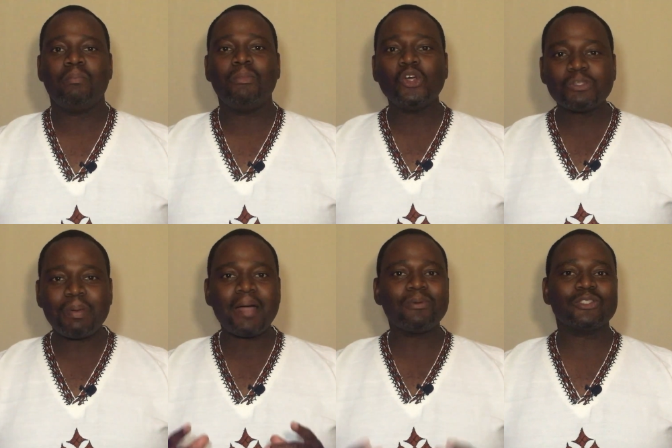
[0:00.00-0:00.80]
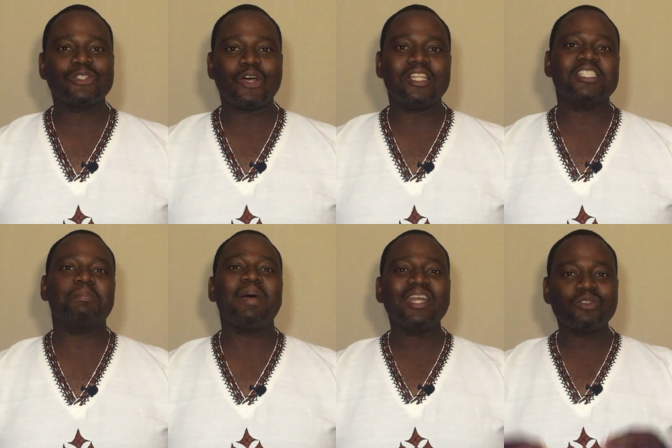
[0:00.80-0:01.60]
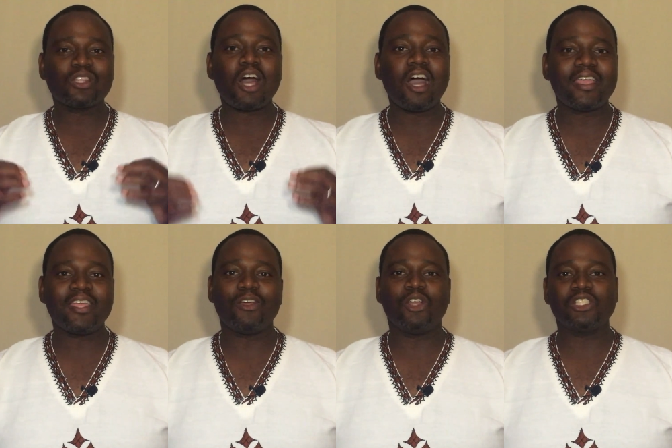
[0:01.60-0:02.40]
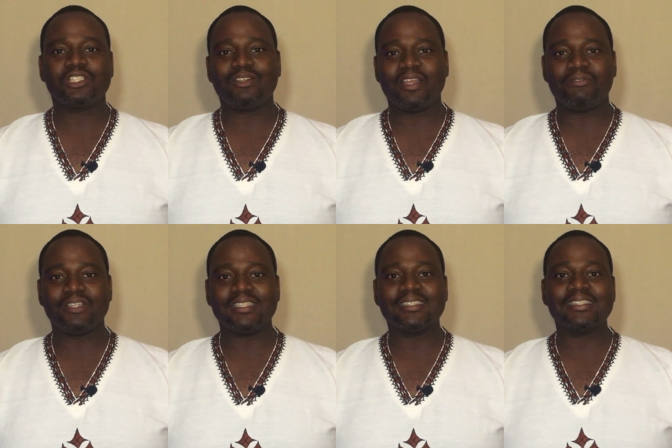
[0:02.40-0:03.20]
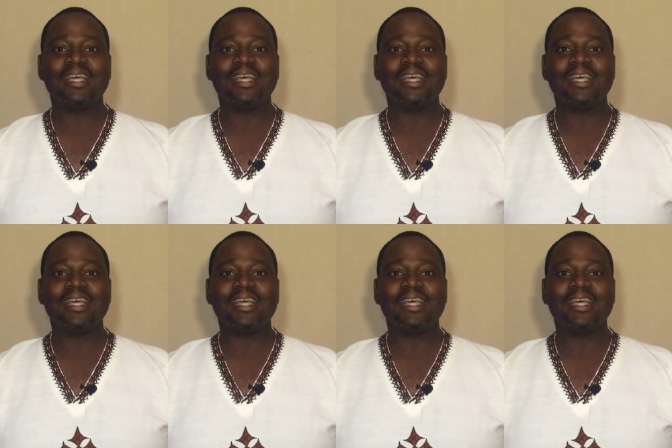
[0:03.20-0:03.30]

Most Bible scholars, backed with archaeological evidence,